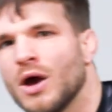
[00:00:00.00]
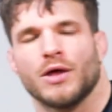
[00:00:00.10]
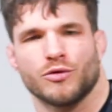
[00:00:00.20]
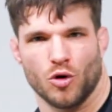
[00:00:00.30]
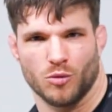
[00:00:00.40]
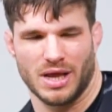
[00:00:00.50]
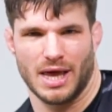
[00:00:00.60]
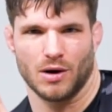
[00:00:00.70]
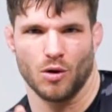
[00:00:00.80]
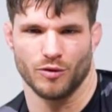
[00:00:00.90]
and throwing my
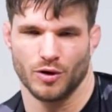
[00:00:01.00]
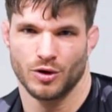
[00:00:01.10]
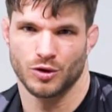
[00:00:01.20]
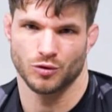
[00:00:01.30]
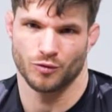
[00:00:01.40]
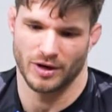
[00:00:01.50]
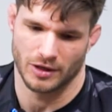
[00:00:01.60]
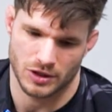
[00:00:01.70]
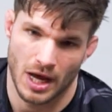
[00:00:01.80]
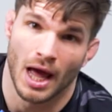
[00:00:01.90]
leg over to
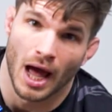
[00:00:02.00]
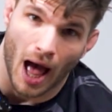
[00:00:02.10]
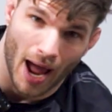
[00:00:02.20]
finish. I